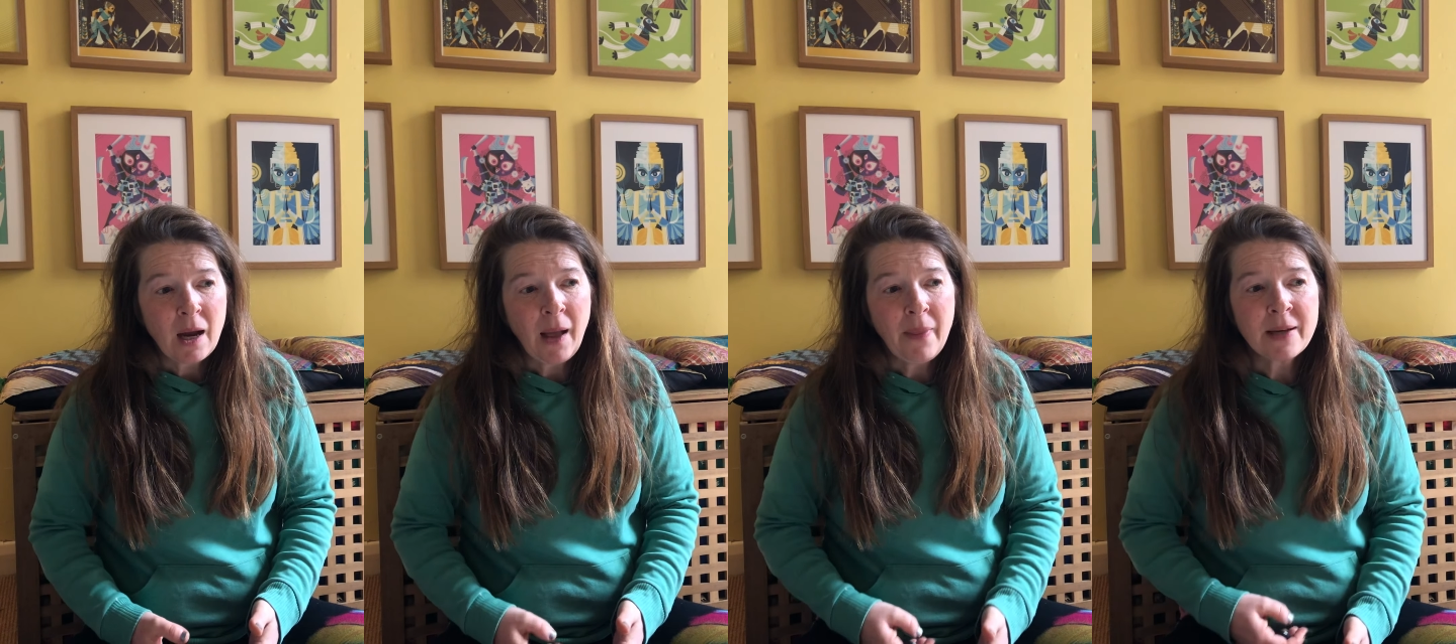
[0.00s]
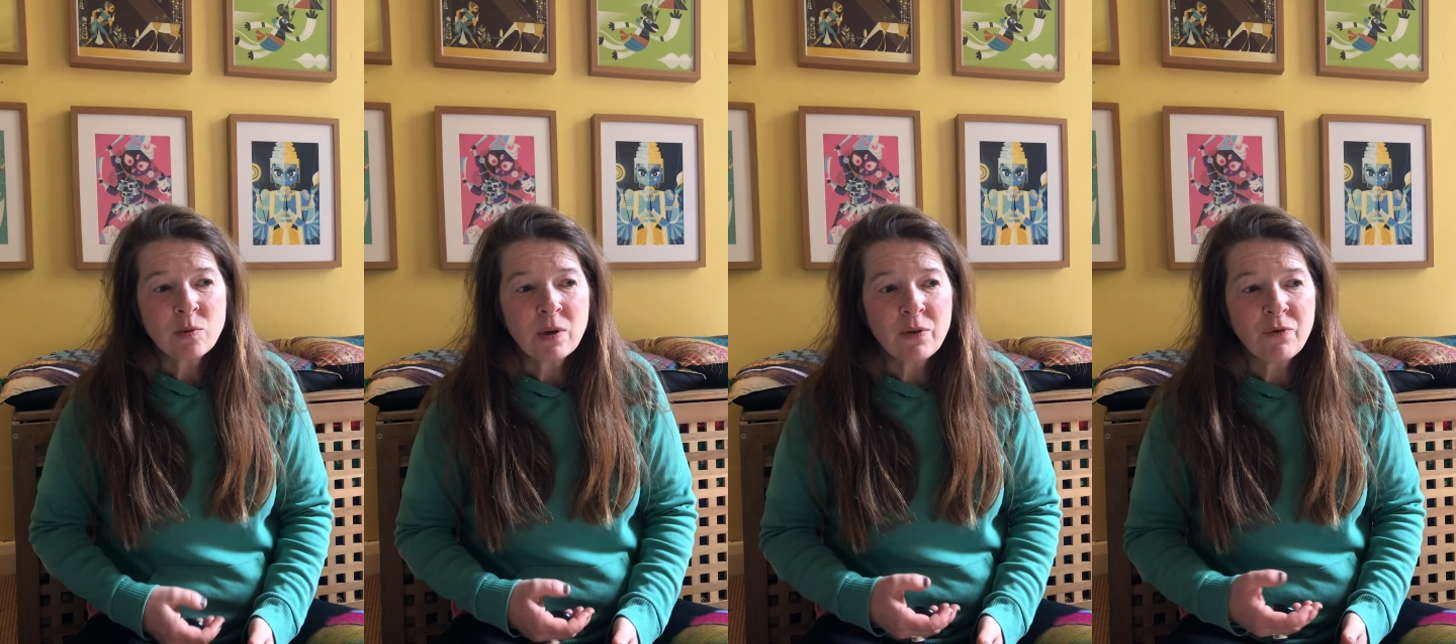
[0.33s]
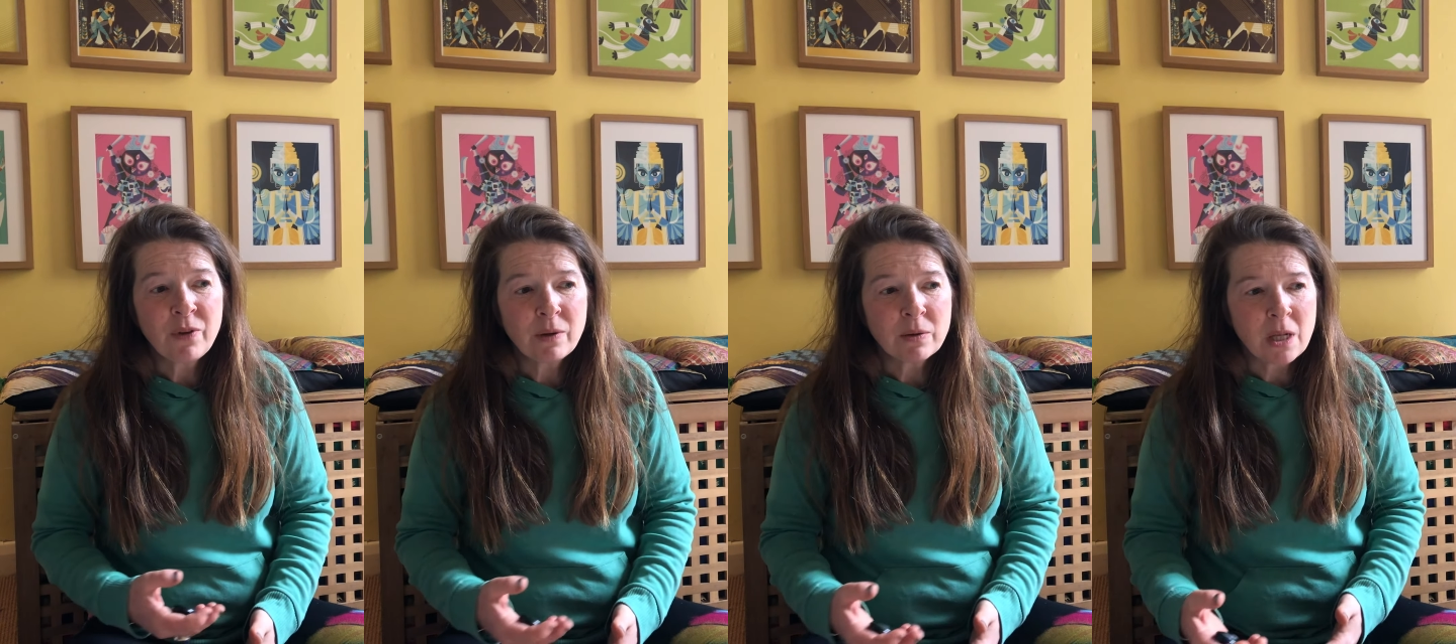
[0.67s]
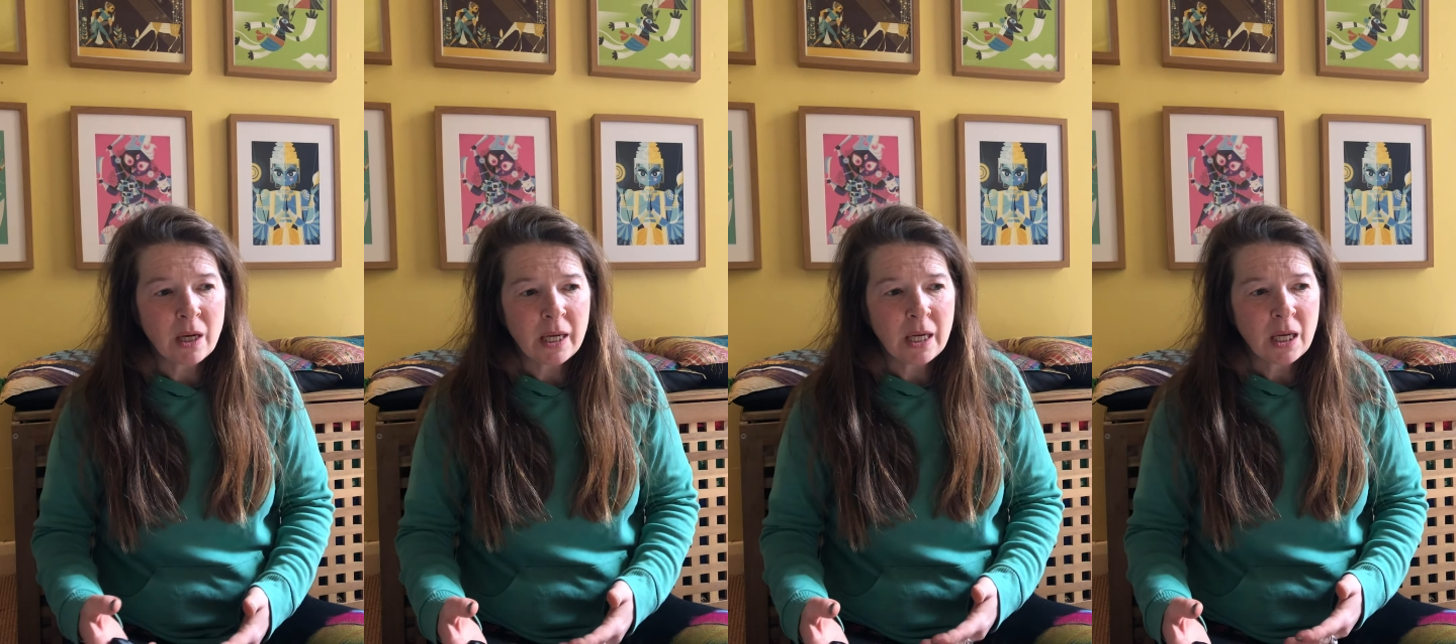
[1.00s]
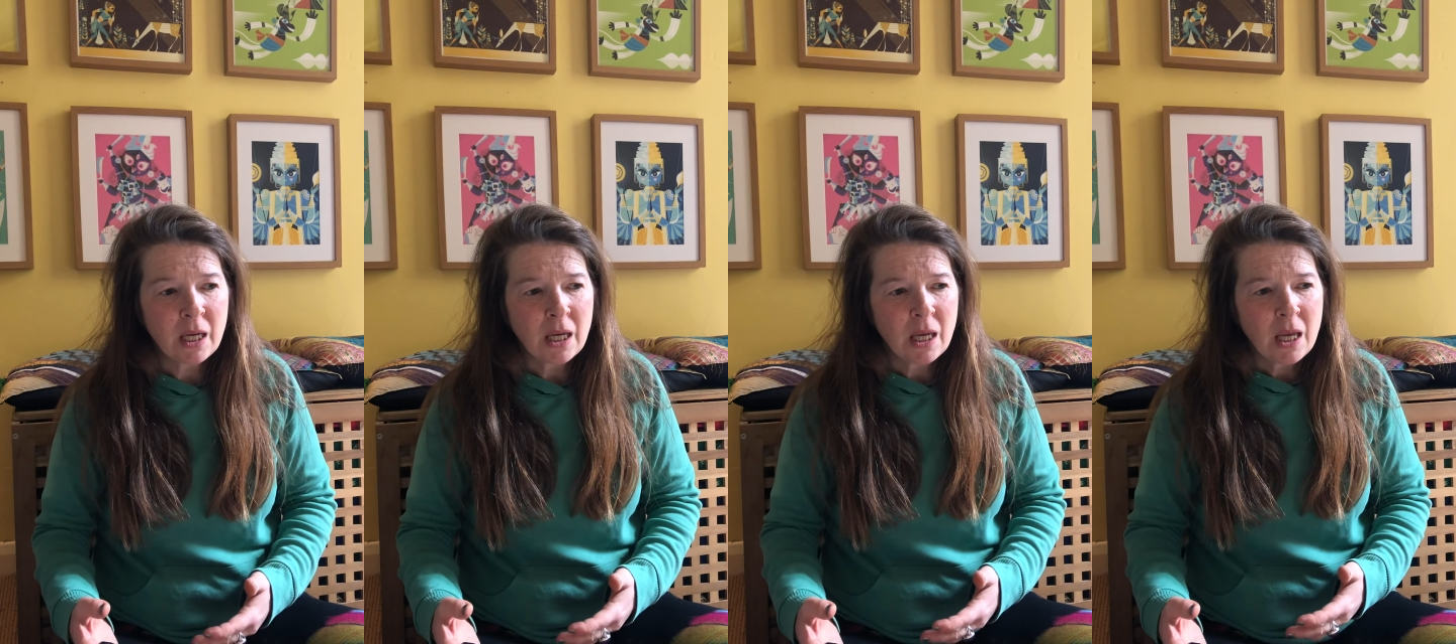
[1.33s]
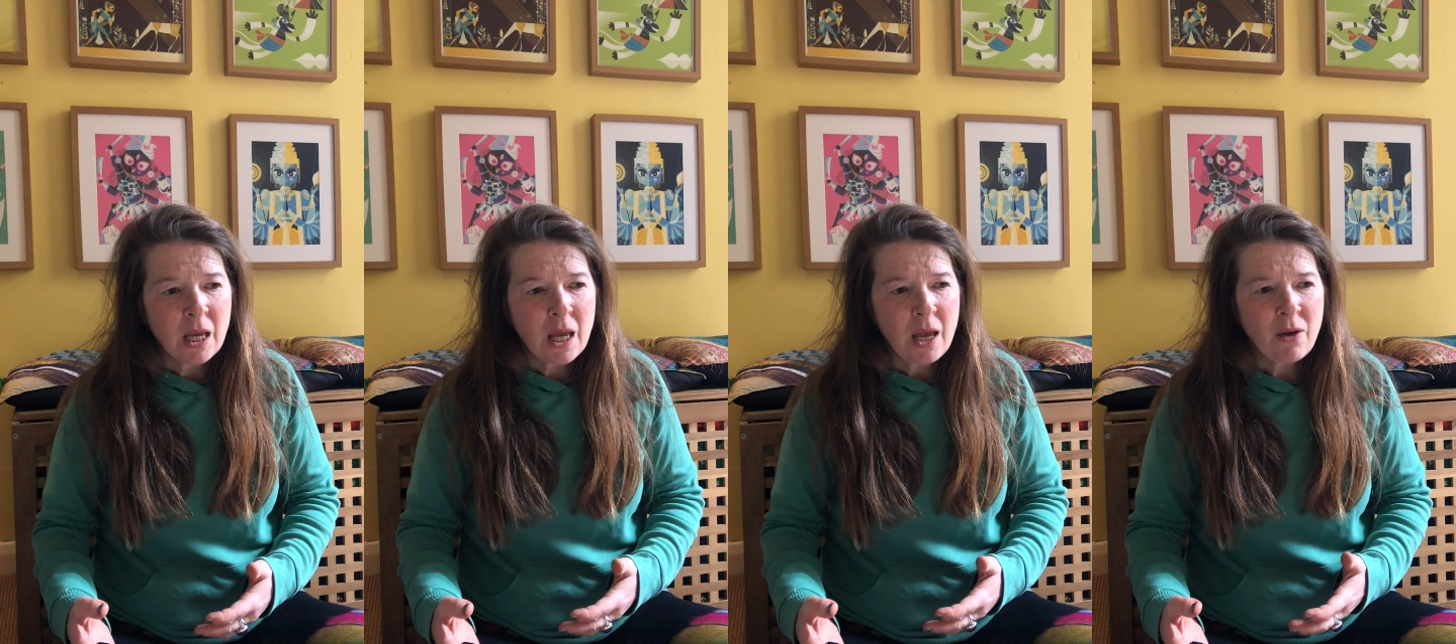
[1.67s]
that's what it feels like.
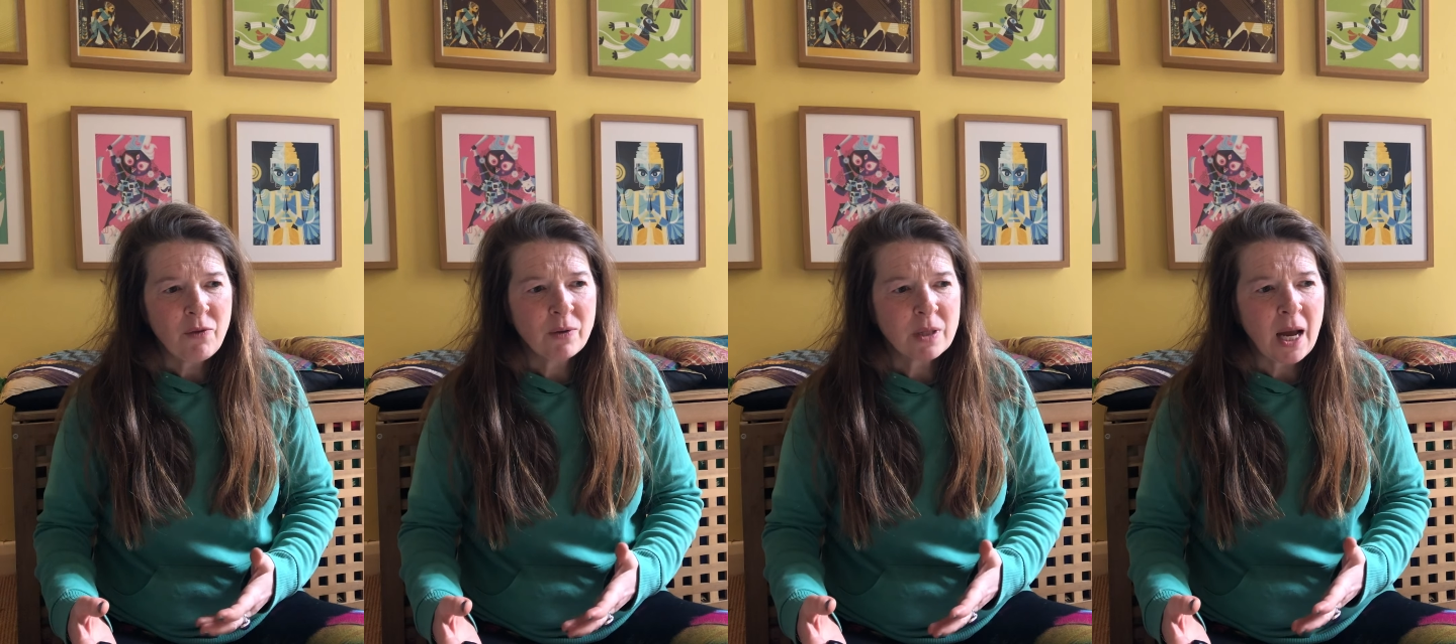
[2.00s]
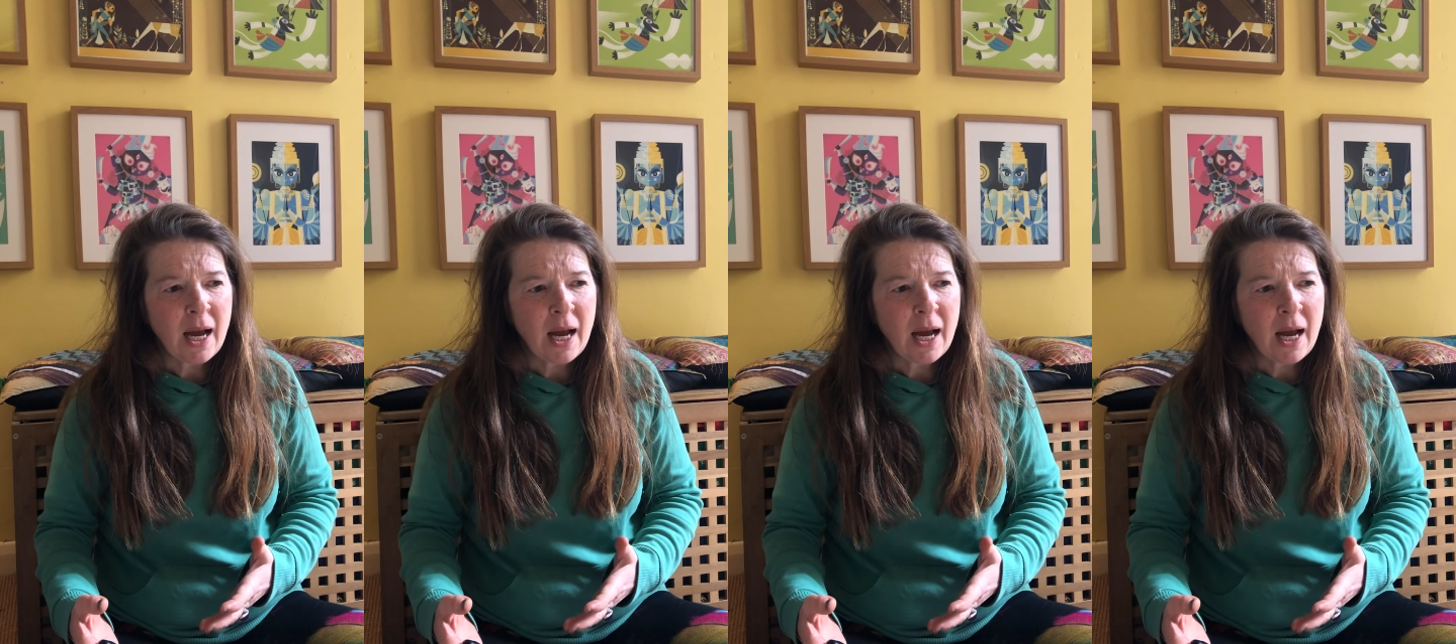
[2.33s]
It feels like,